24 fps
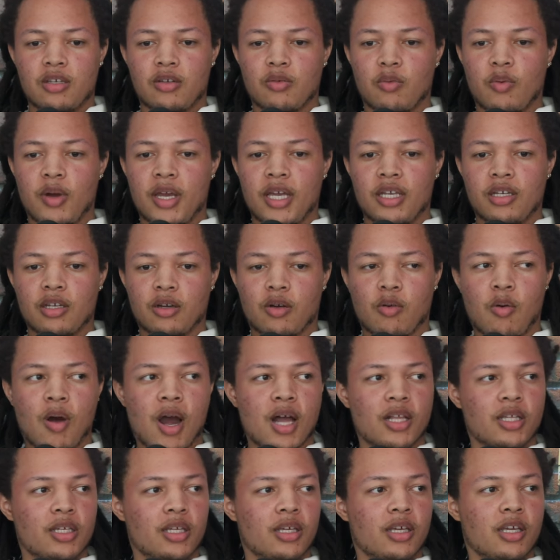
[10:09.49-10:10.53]
the way the
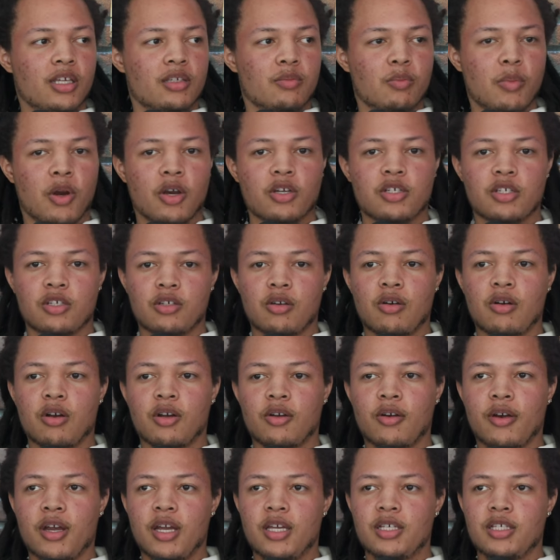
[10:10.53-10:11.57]
quality of his merch is going
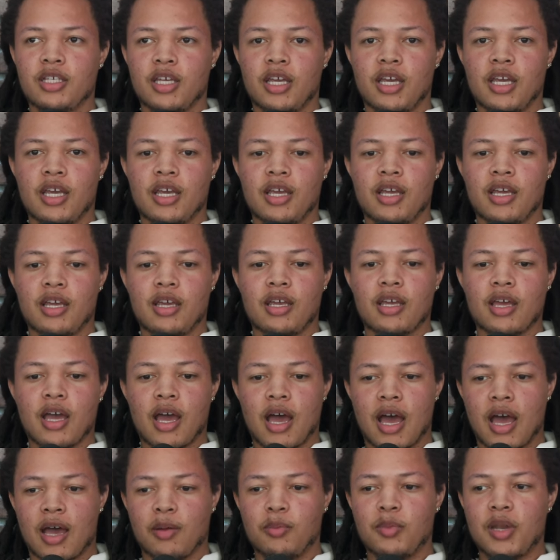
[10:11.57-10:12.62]
crazy, and
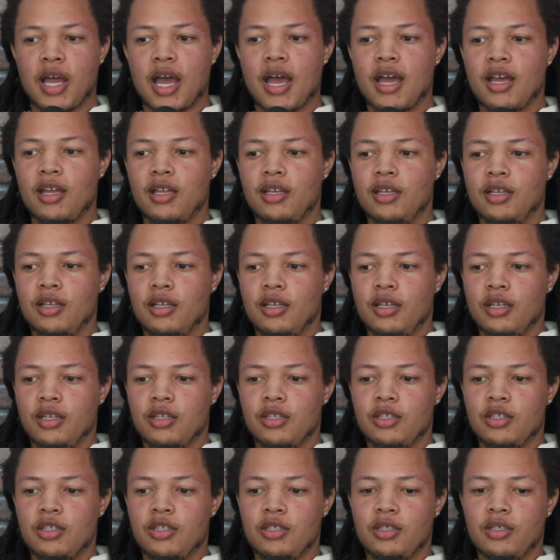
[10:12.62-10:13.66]
I'm not
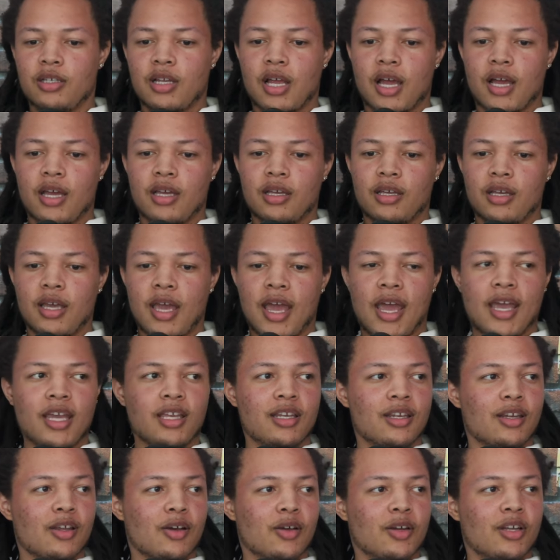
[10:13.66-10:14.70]
like
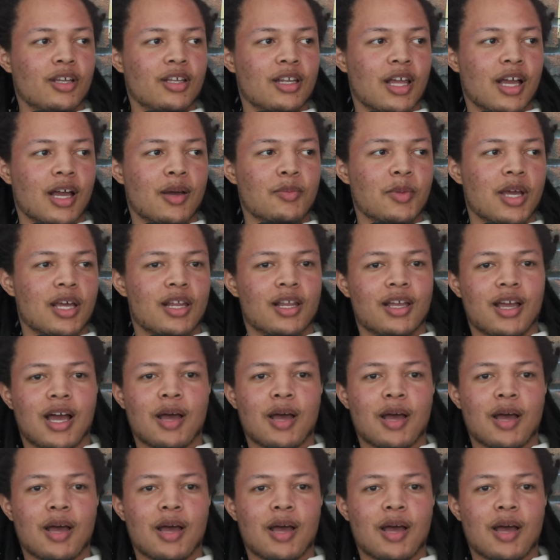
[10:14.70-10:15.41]
hating on it. Like I'm not.